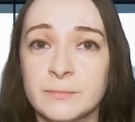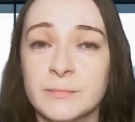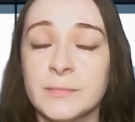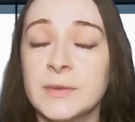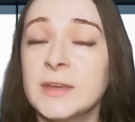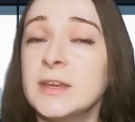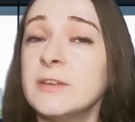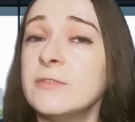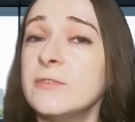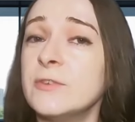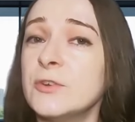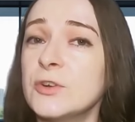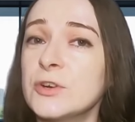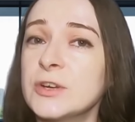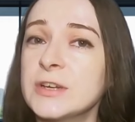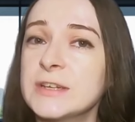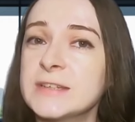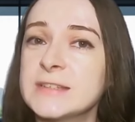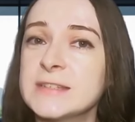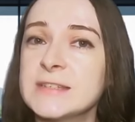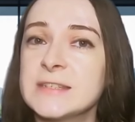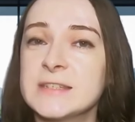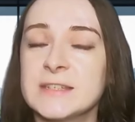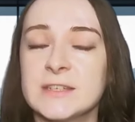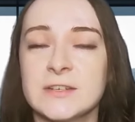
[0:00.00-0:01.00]
If you're
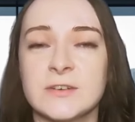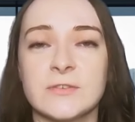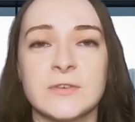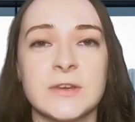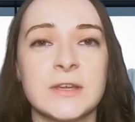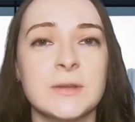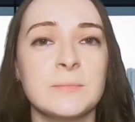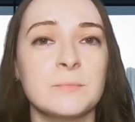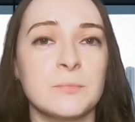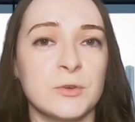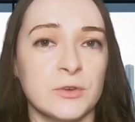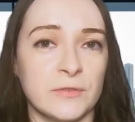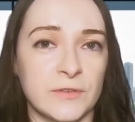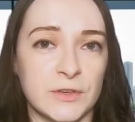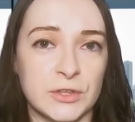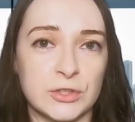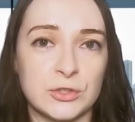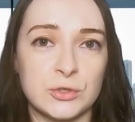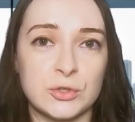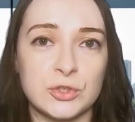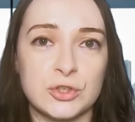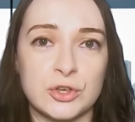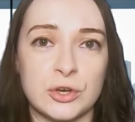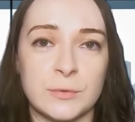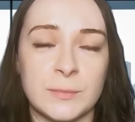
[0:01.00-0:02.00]
considering moving
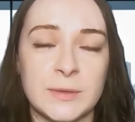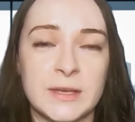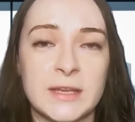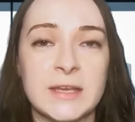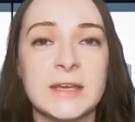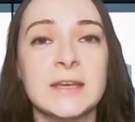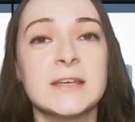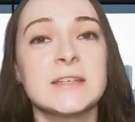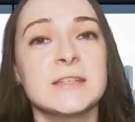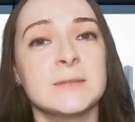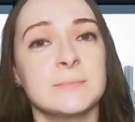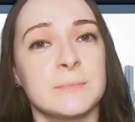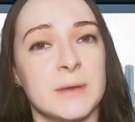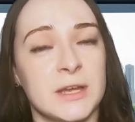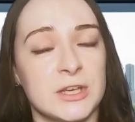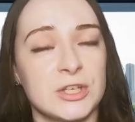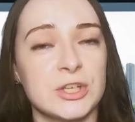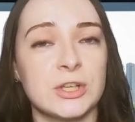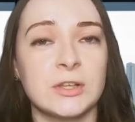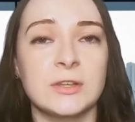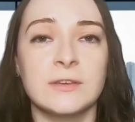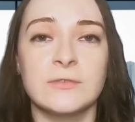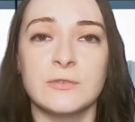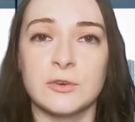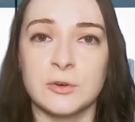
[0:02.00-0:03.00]
to Germany,
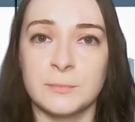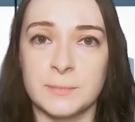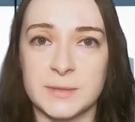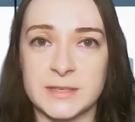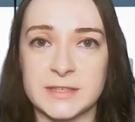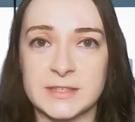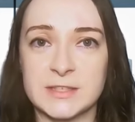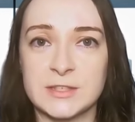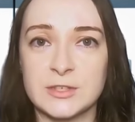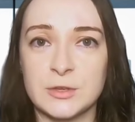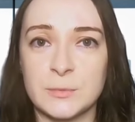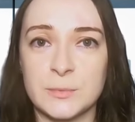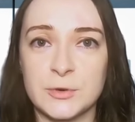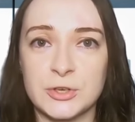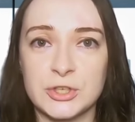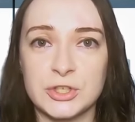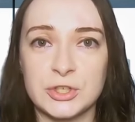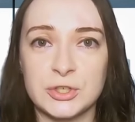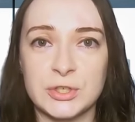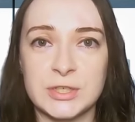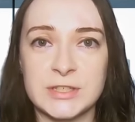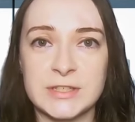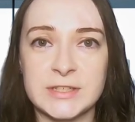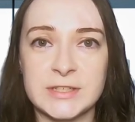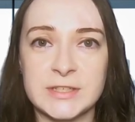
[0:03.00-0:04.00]
especially for business
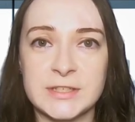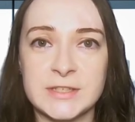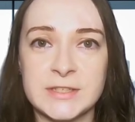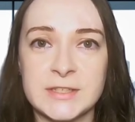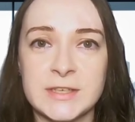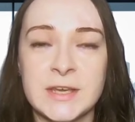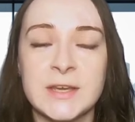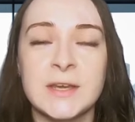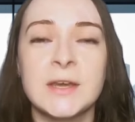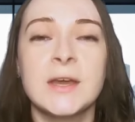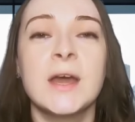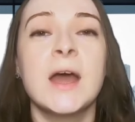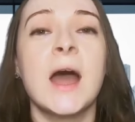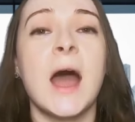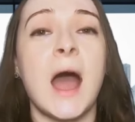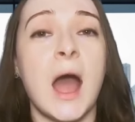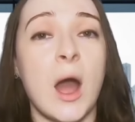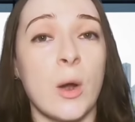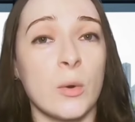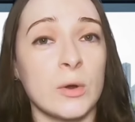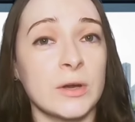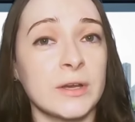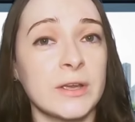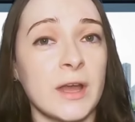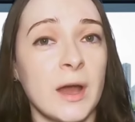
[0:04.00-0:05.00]
opportunities,
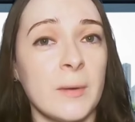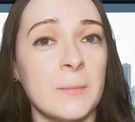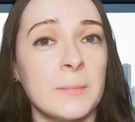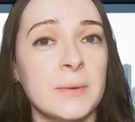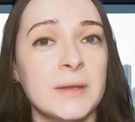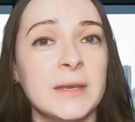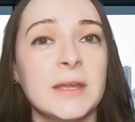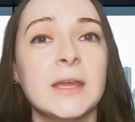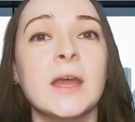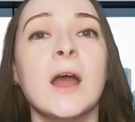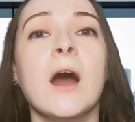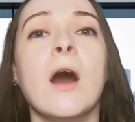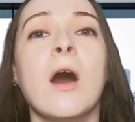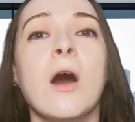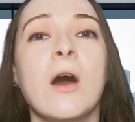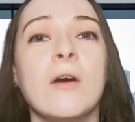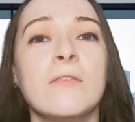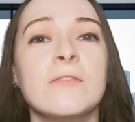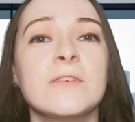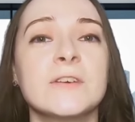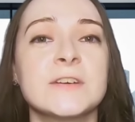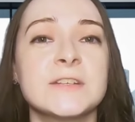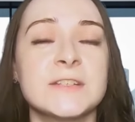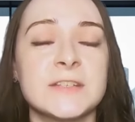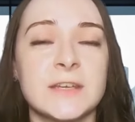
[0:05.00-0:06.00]
our company
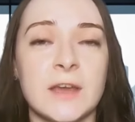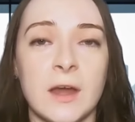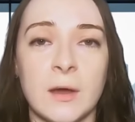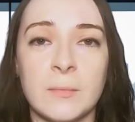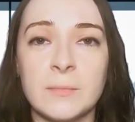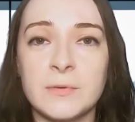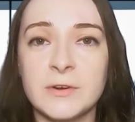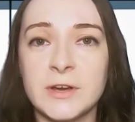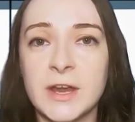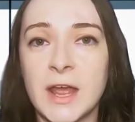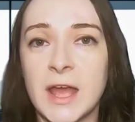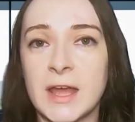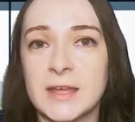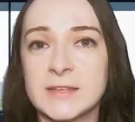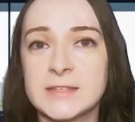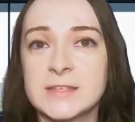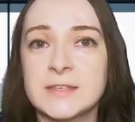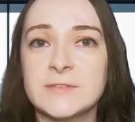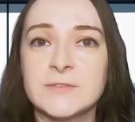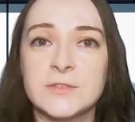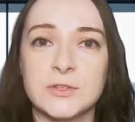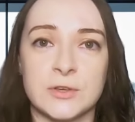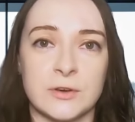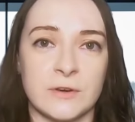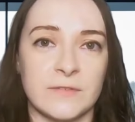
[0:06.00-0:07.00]
offers
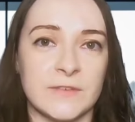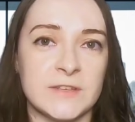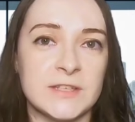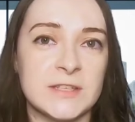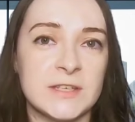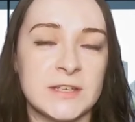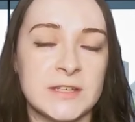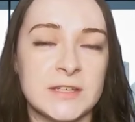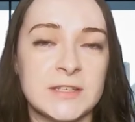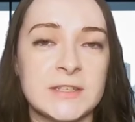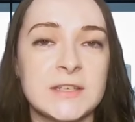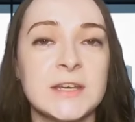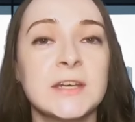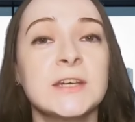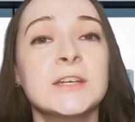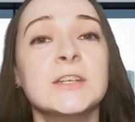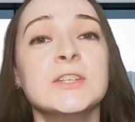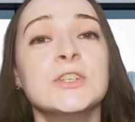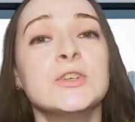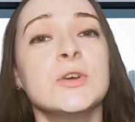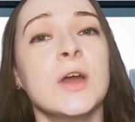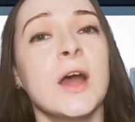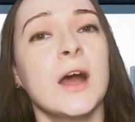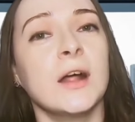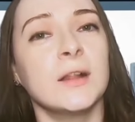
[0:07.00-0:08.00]
comprehensive services
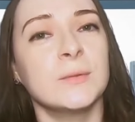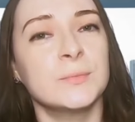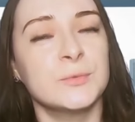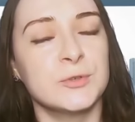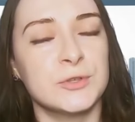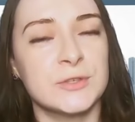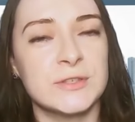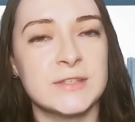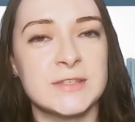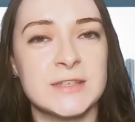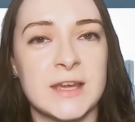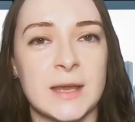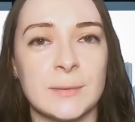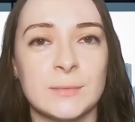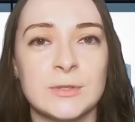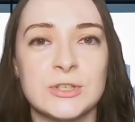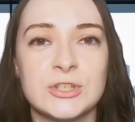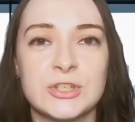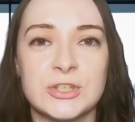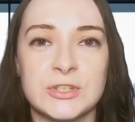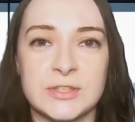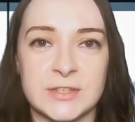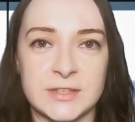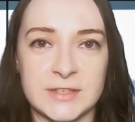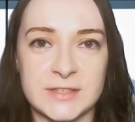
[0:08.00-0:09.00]
to help you establish
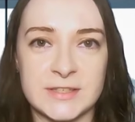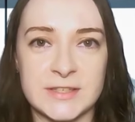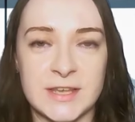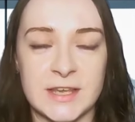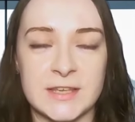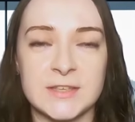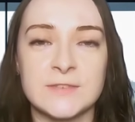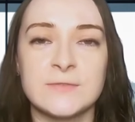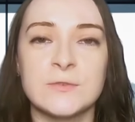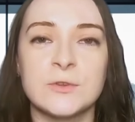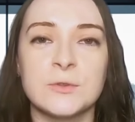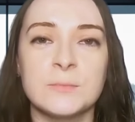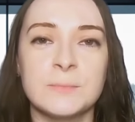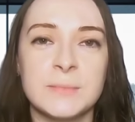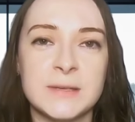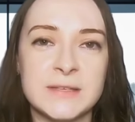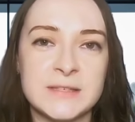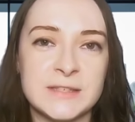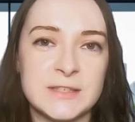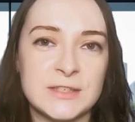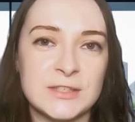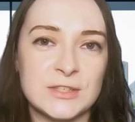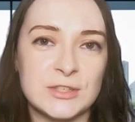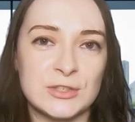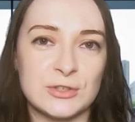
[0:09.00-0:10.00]
a successful
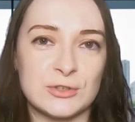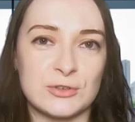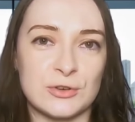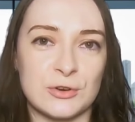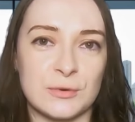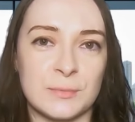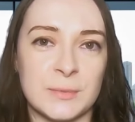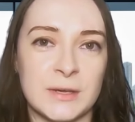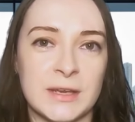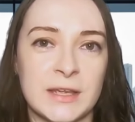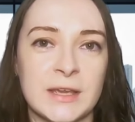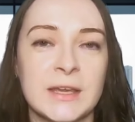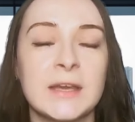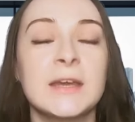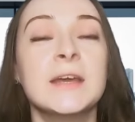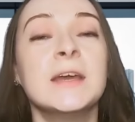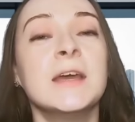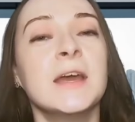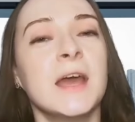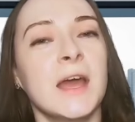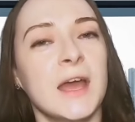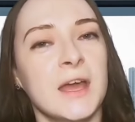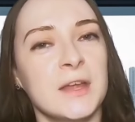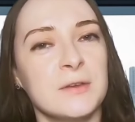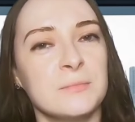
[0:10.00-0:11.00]
business in Germany
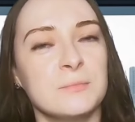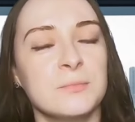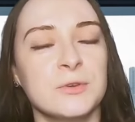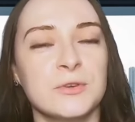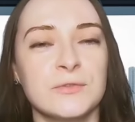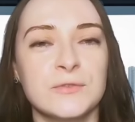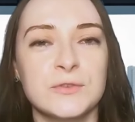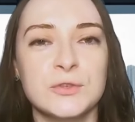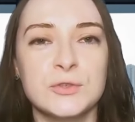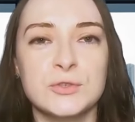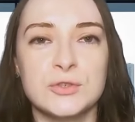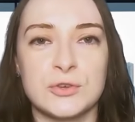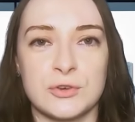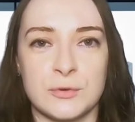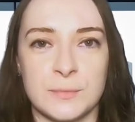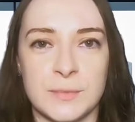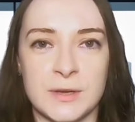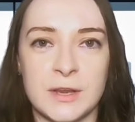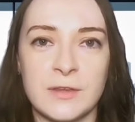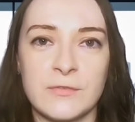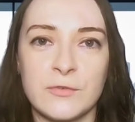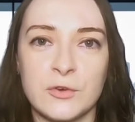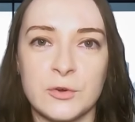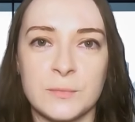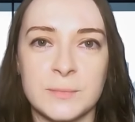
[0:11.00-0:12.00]
and move to
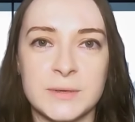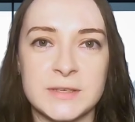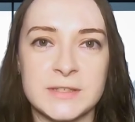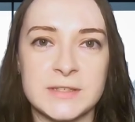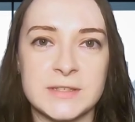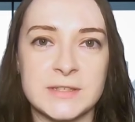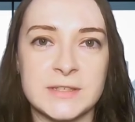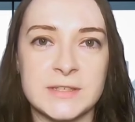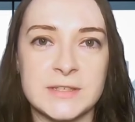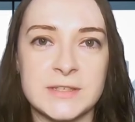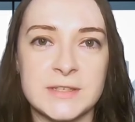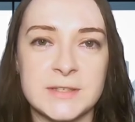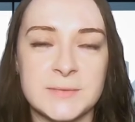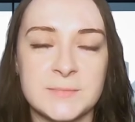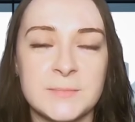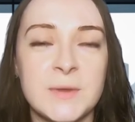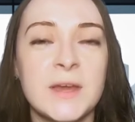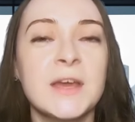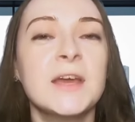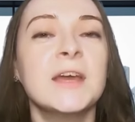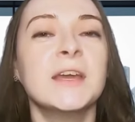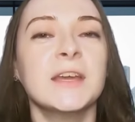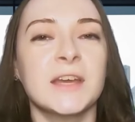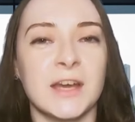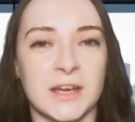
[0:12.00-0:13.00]
Germany for business.
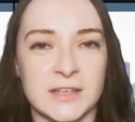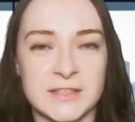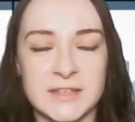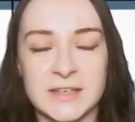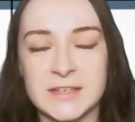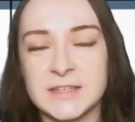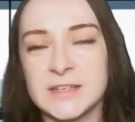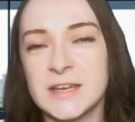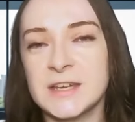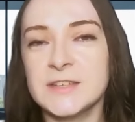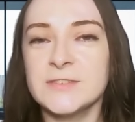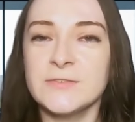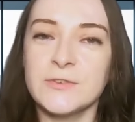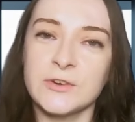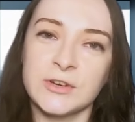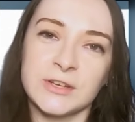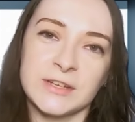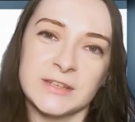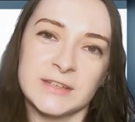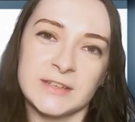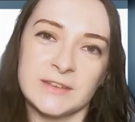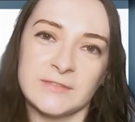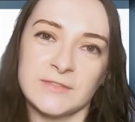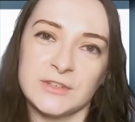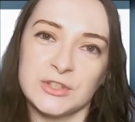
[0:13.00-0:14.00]
Contact us for an
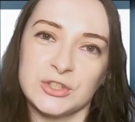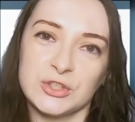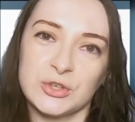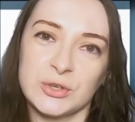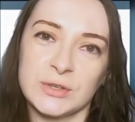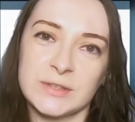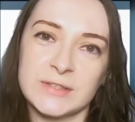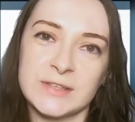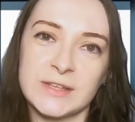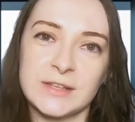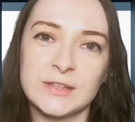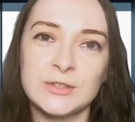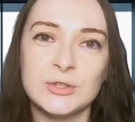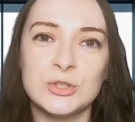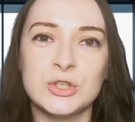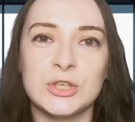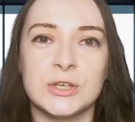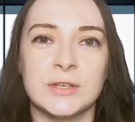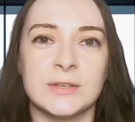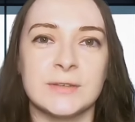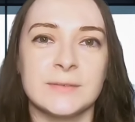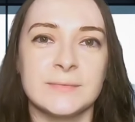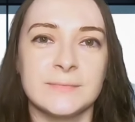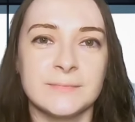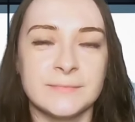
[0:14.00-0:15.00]
individual
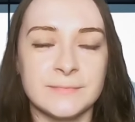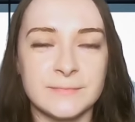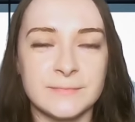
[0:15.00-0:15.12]
solution.